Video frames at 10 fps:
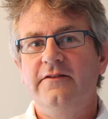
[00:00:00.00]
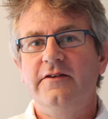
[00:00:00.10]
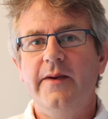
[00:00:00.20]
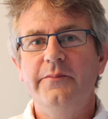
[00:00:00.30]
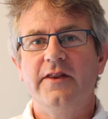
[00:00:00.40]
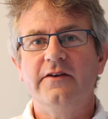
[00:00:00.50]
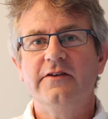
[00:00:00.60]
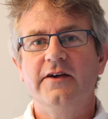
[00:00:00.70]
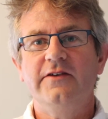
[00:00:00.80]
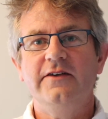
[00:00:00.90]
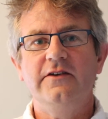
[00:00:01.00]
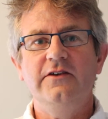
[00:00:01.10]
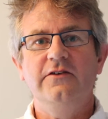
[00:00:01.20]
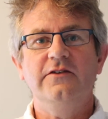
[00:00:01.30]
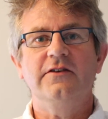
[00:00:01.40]
remember that search engine
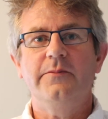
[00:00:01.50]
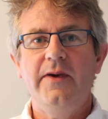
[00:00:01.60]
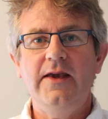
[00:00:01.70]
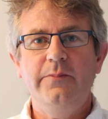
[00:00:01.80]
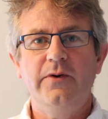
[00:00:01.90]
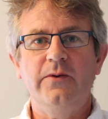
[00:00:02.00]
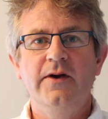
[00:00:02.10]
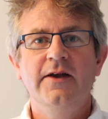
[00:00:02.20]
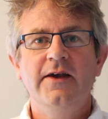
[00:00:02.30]
users are people.